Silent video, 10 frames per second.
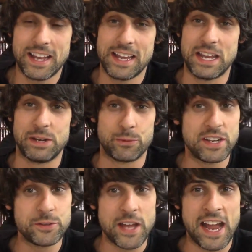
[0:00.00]
it
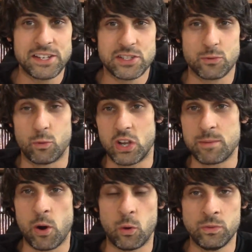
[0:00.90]
reunites
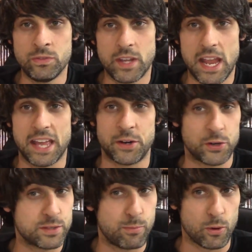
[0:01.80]
William Holden and
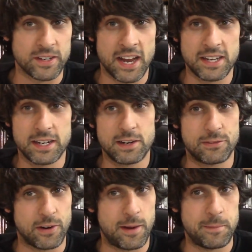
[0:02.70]
Ernest Borgnine
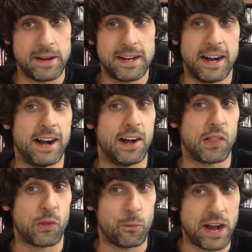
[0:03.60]
from uh,
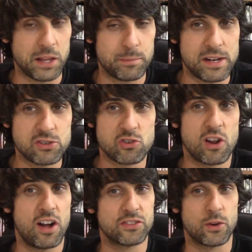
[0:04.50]
The Wild Bunch.
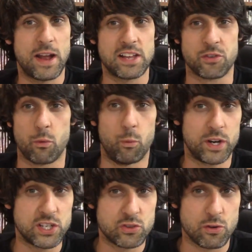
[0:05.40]
Also has
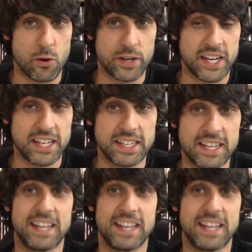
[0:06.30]
Woody Strode in it.